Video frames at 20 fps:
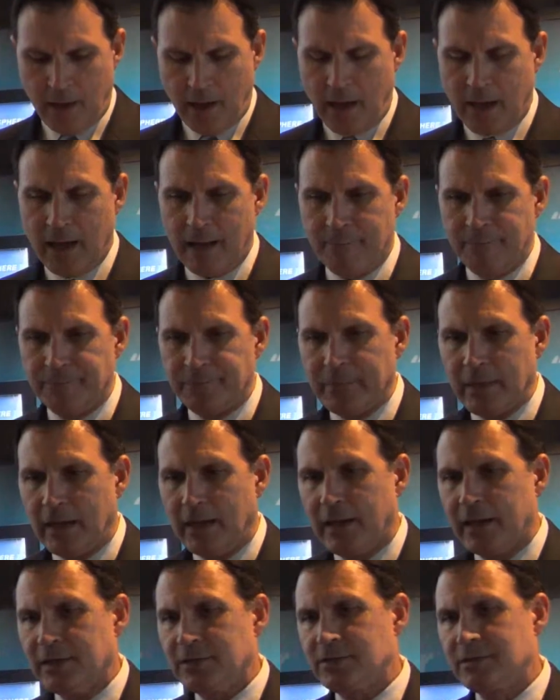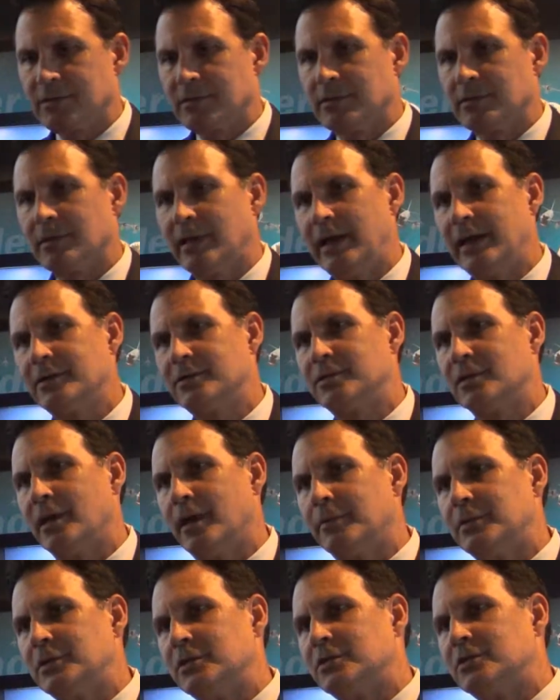I guess lastly, I
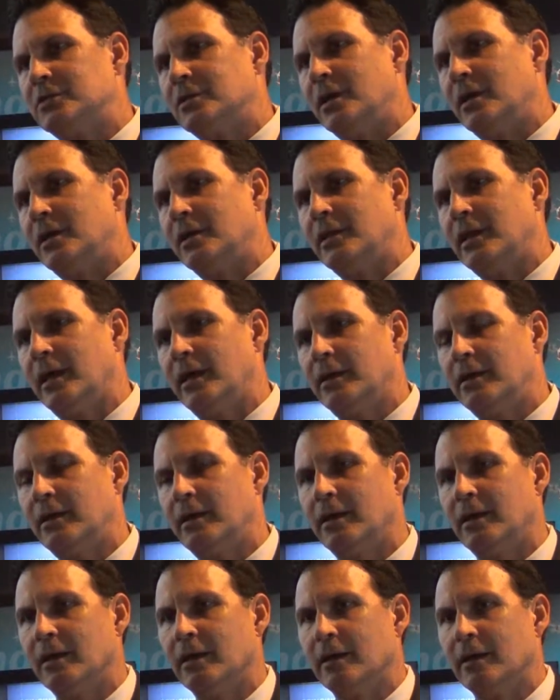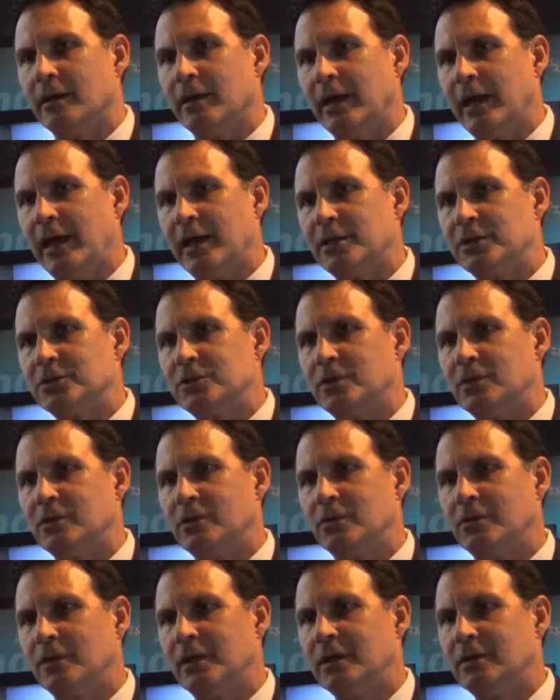would just say that as
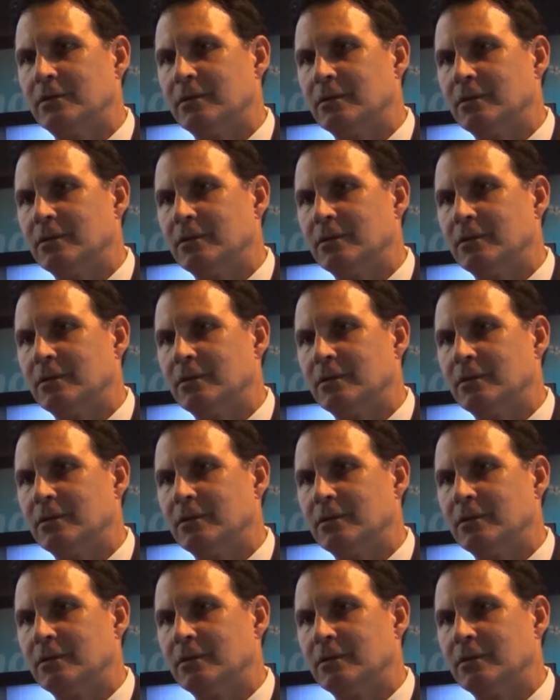you get